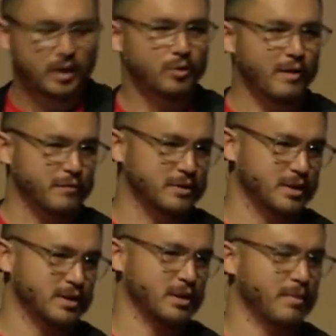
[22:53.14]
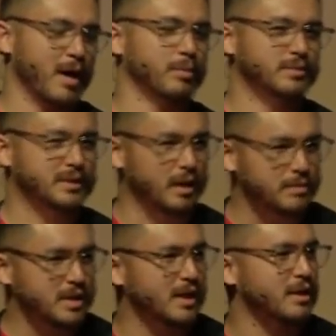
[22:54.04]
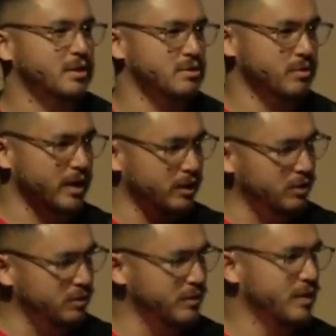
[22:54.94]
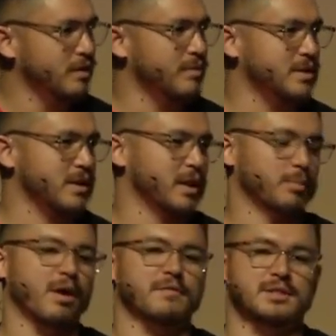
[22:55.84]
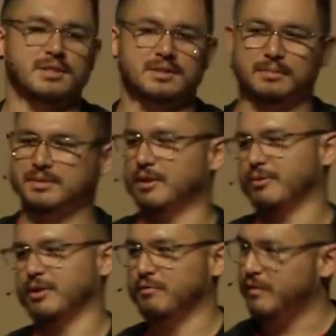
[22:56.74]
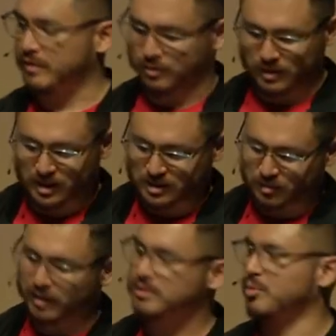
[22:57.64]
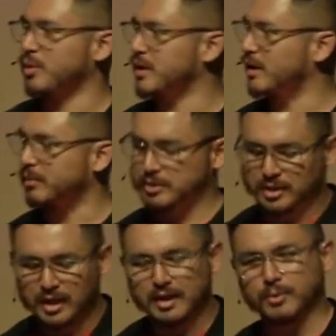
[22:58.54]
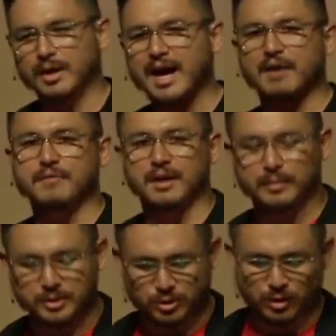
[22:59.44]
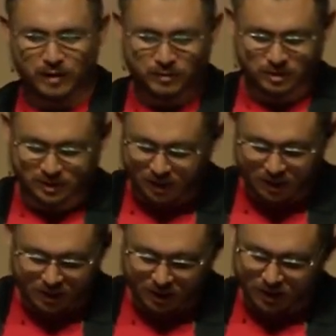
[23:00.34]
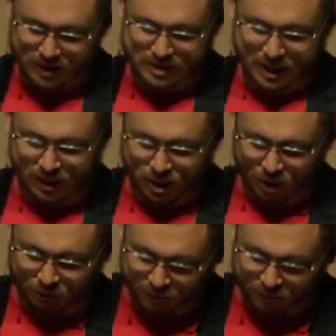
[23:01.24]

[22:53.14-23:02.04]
references in the Bible. Some say that there's 300 messianic prophecies, some say 353, some have some weird numbers. What I have found to be true after studying it is that there are